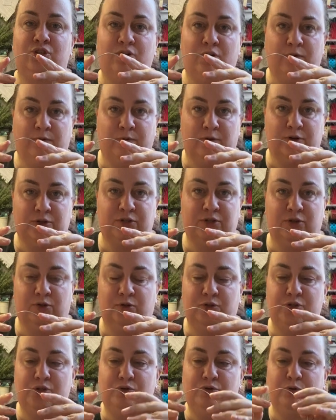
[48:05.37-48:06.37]
so
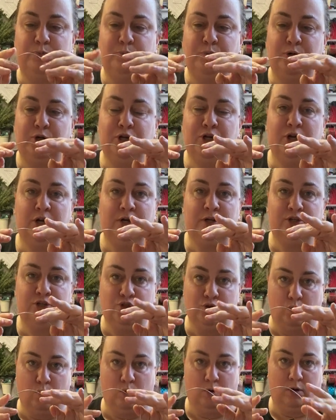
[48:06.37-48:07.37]
versatile. You can put it on a
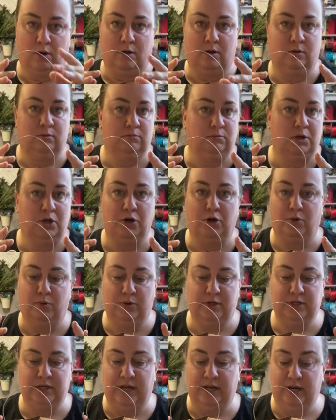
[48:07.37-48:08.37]
door, you know,
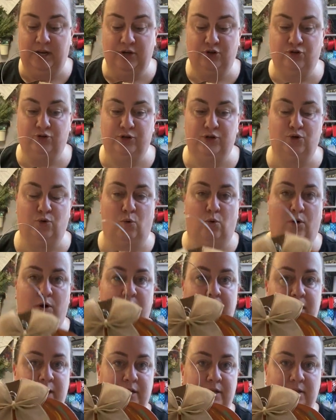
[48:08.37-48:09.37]
an entry door,
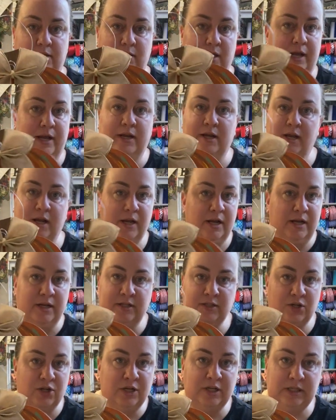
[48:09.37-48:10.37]
and
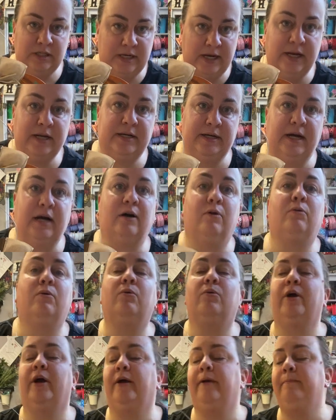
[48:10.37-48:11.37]
it's gonna stand out,
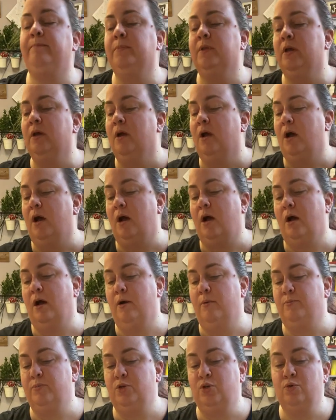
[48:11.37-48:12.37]
okay?
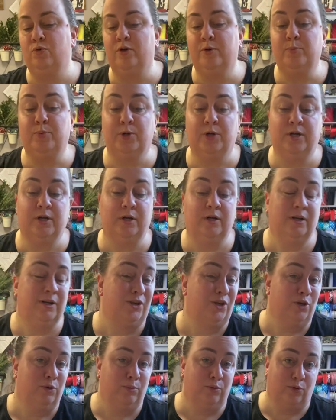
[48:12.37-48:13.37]
You can put it in a
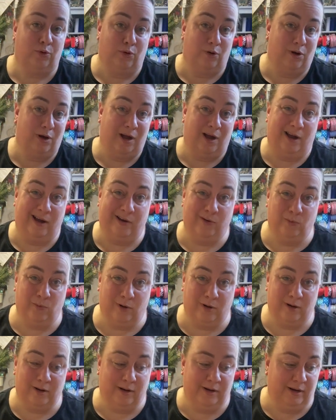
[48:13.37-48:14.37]
cubicle. I
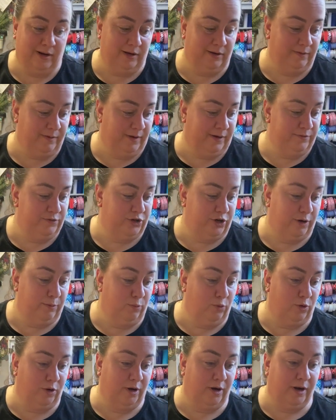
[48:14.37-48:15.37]
work a 9-to-5 job
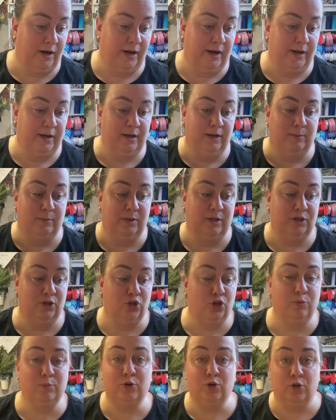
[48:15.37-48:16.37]
where I am in
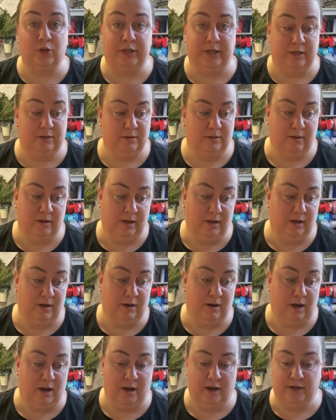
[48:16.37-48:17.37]
cubicle land
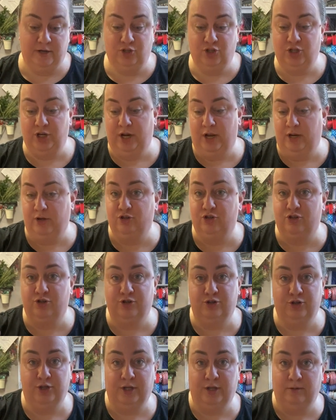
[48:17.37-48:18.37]
and I
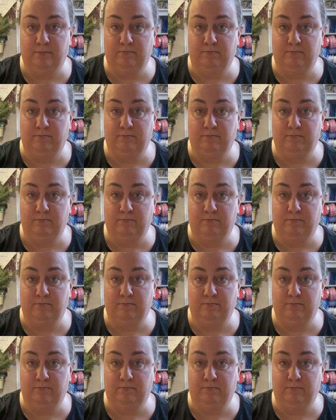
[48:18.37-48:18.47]
change